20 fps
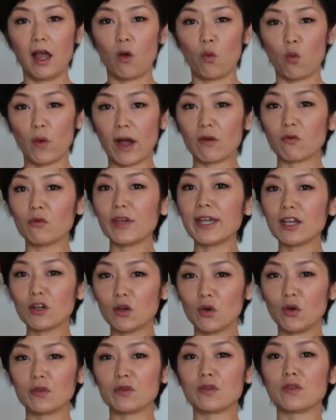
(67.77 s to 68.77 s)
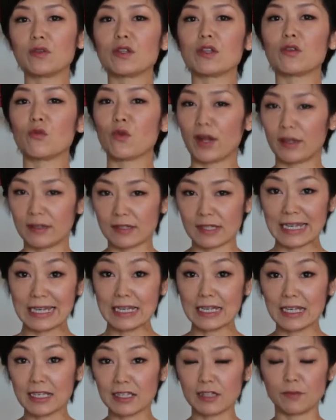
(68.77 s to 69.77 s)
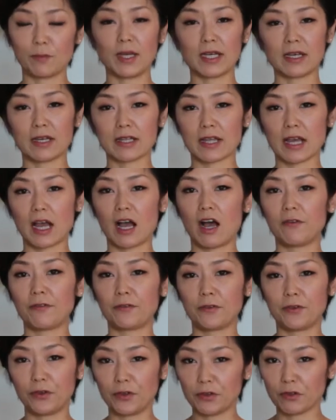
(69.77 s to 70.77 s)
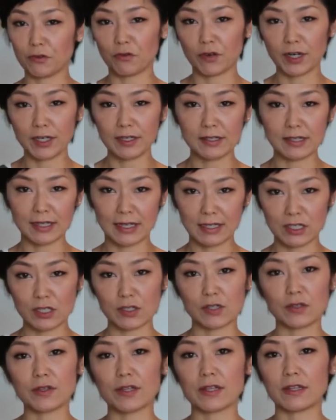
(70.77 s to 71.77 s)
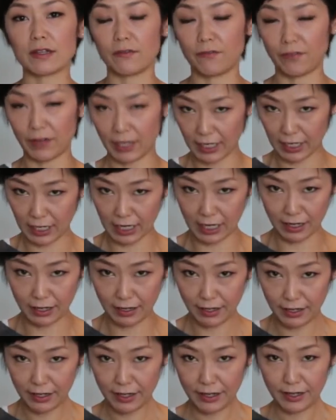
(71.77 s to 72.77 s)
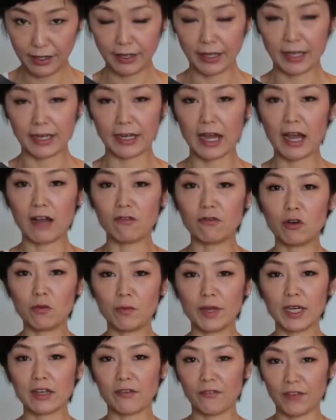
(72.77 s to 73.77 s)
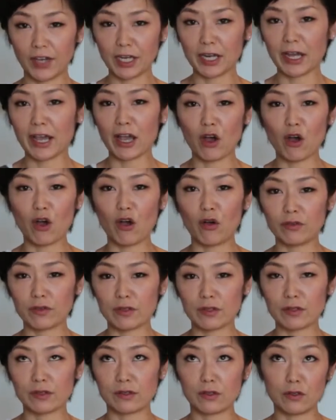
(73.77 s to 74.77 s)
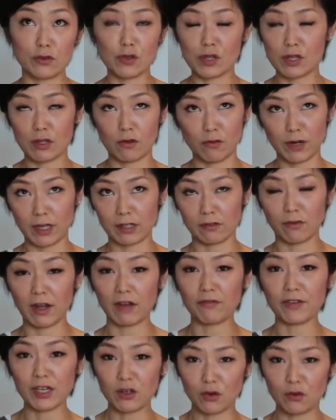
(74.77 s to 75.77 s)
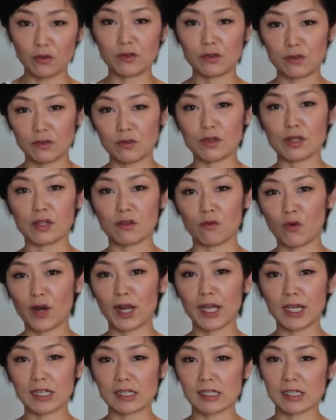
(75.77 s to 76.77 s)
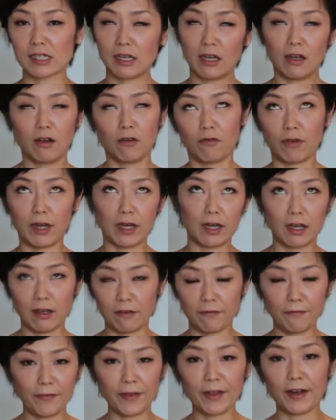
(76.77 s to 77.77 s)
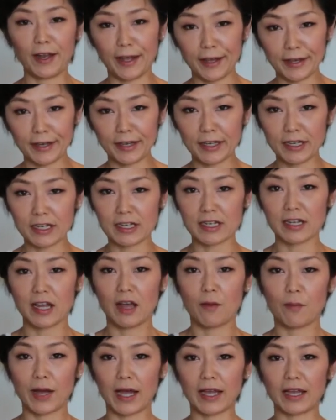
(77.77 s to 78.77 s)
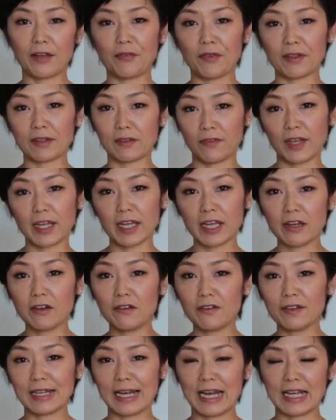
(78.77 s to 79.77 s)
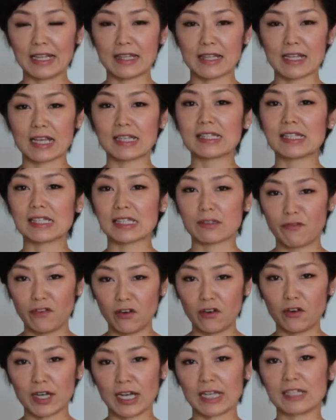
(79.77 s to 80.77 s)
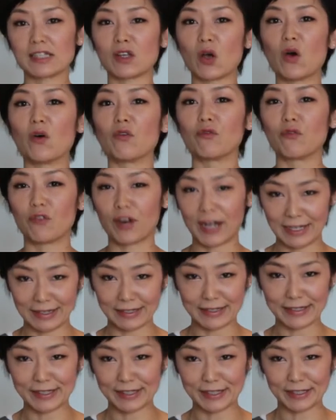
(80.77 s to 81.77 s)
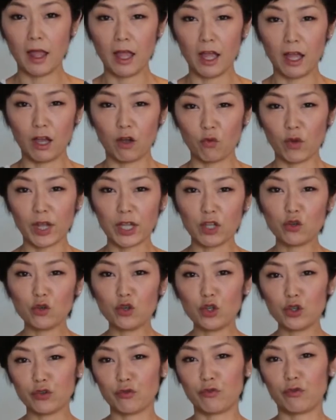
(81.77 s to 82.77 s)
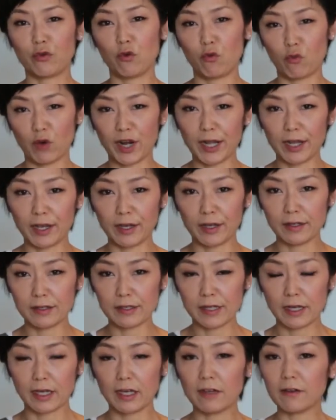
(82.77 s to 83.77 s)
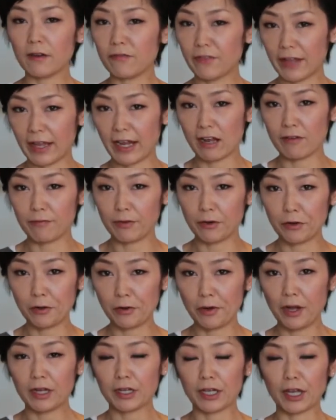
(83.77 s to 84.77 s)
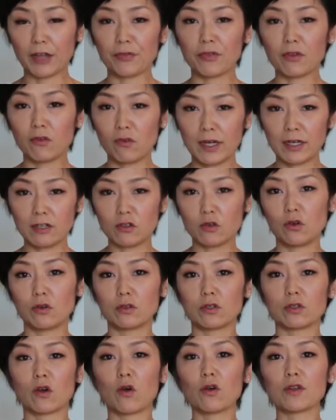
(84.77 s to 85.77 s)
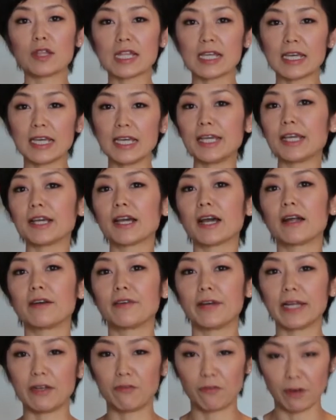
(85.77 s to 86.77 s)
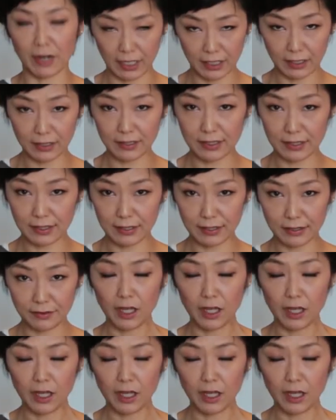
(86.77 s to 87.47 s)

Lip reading: What we call sushi rice is mixture of cooked rice and sushi vinegar. And I will make a video on sushi rice, what we call sushi rice, when I feel like it. But in this video, let's just focus on rice. When you look for rice, if available, get the one called koshihikari rice.